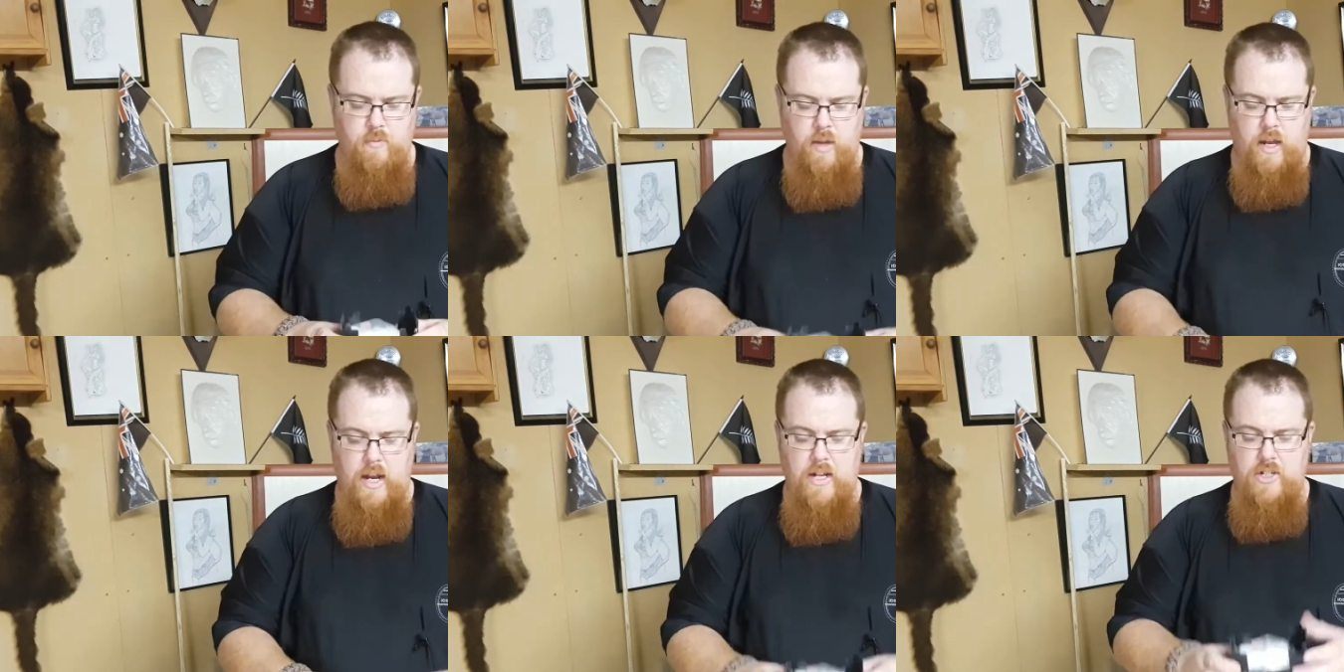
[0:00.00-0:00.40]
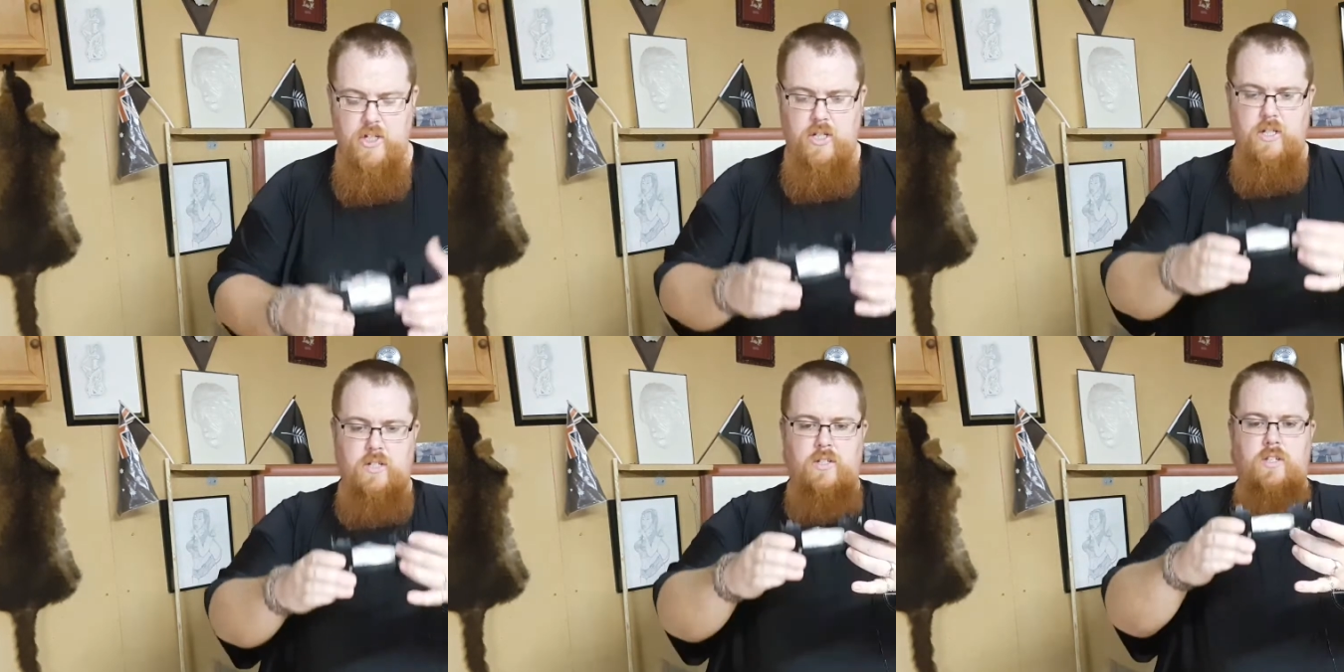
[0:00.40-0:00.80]
and as you
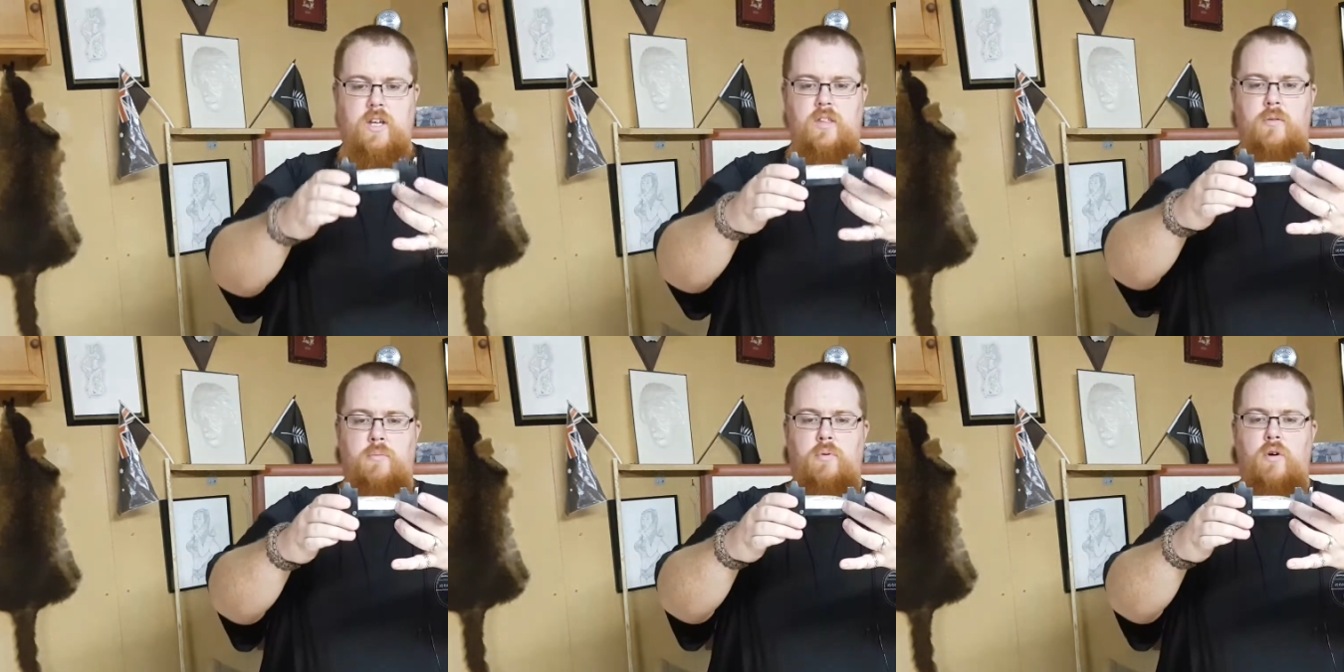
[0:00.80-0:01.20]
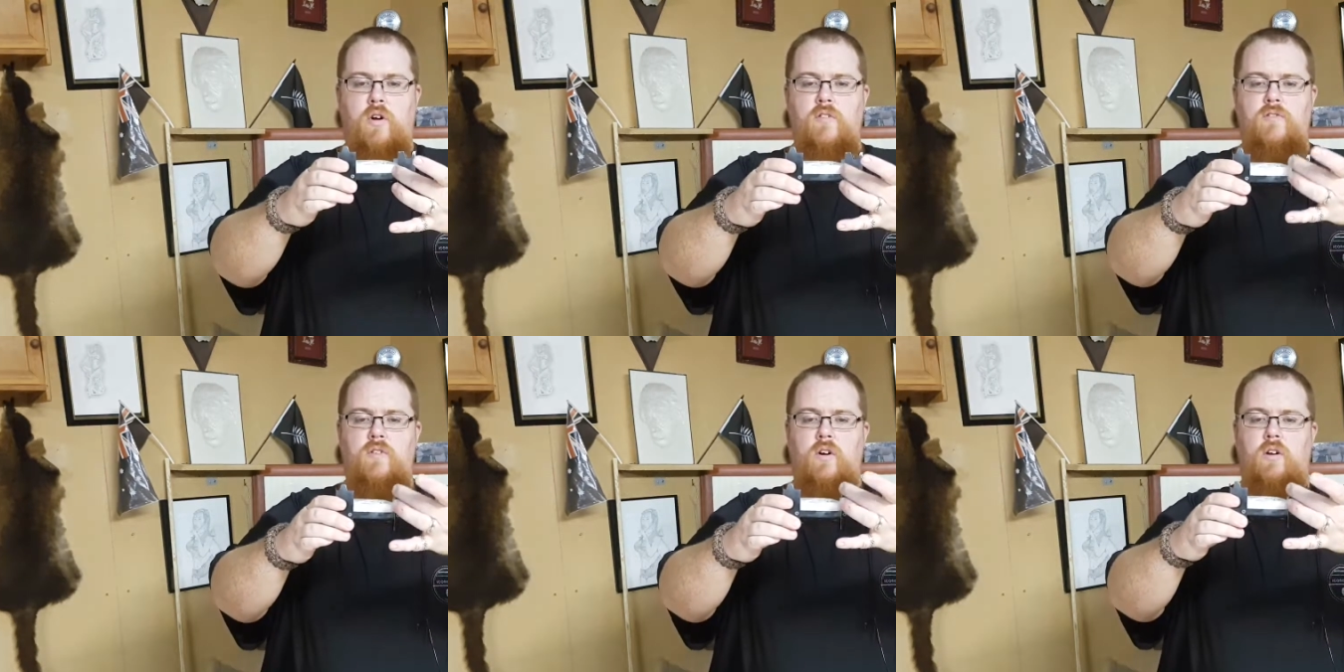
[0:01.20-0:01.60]
can see the
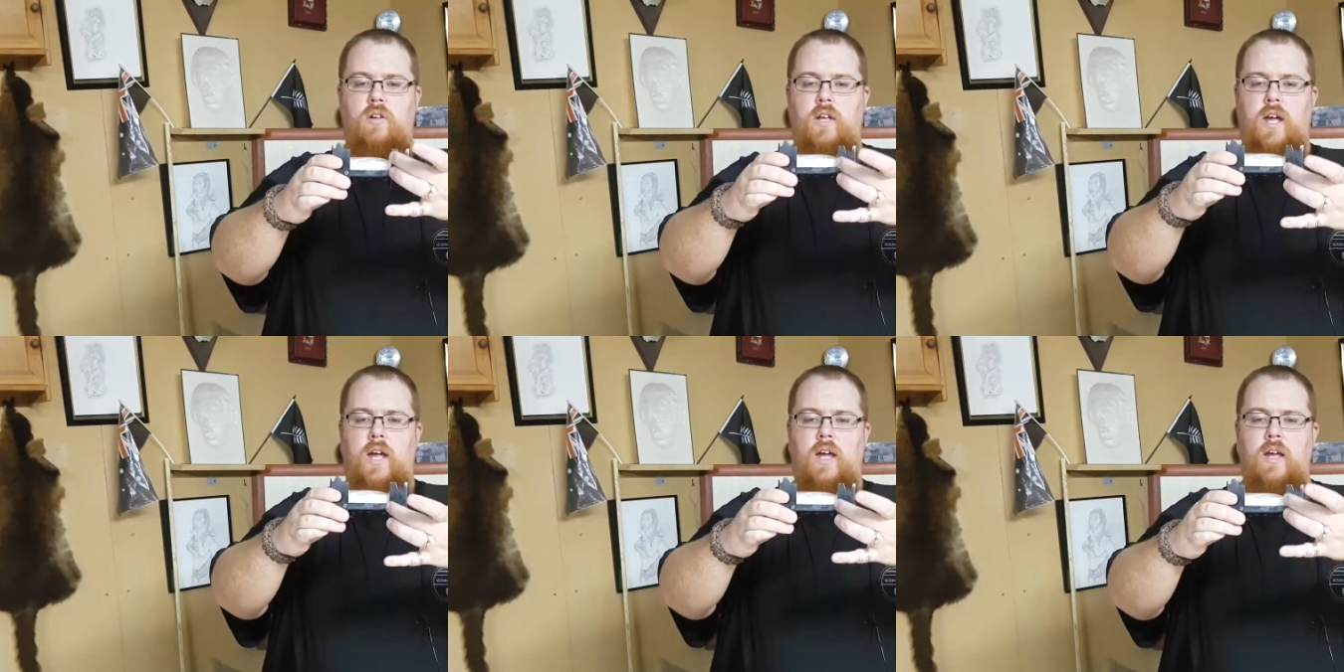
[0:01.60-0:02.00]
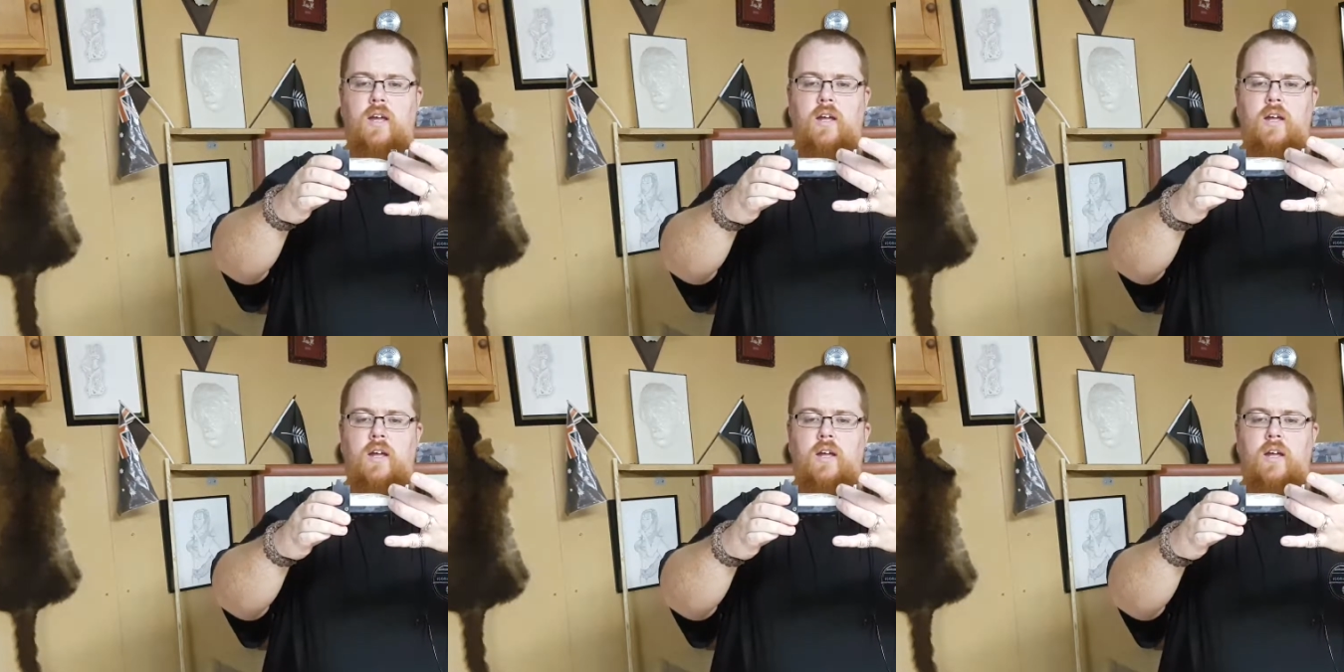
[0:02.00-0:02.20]
profile there